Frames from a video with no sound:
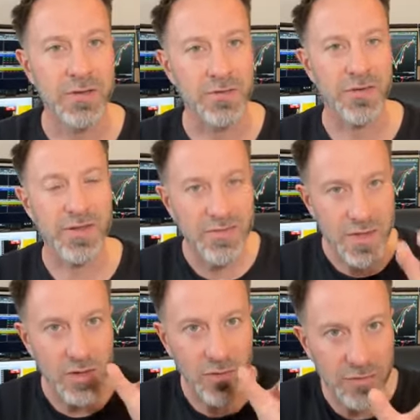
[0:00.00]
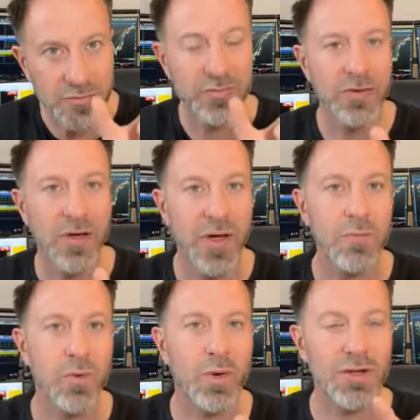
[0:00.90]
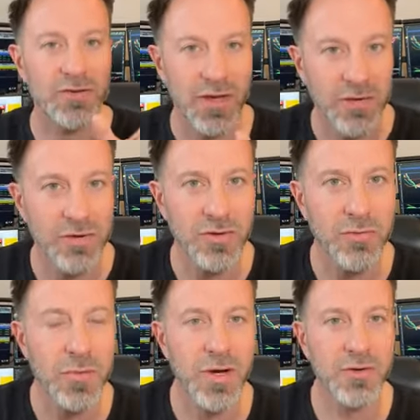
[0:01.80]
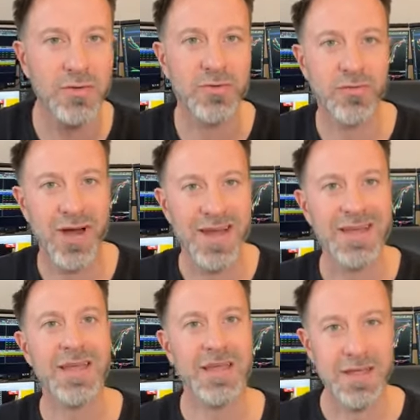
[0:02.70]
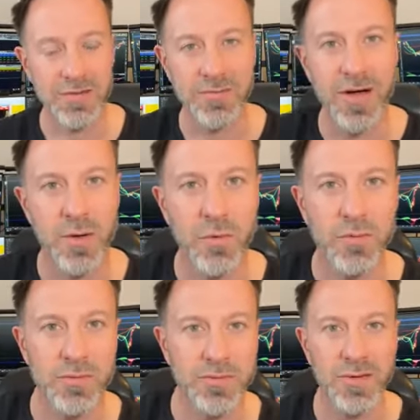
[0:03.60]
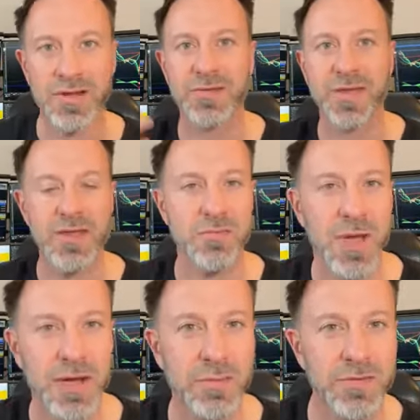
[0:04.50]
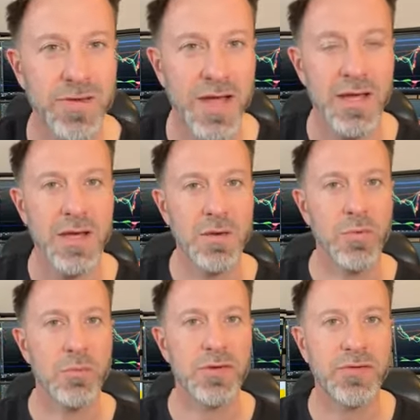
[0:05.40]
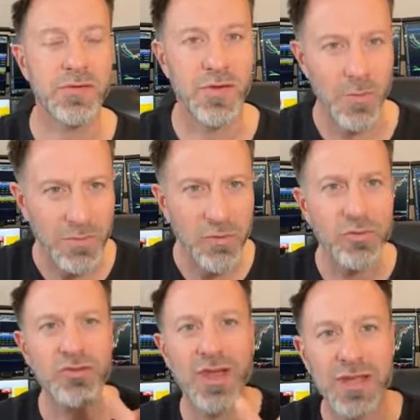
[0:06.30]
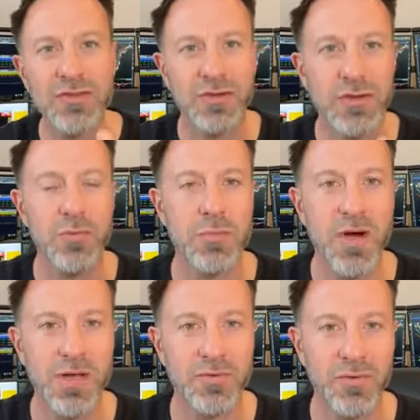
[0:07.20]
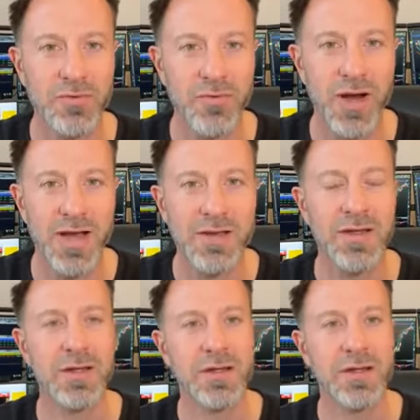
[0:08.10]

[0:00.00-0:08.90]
So there's the odd time where changing your mind on a trade is viable. So let's say you've made a mistake. But most of the time, if you're changing your mind on a trade,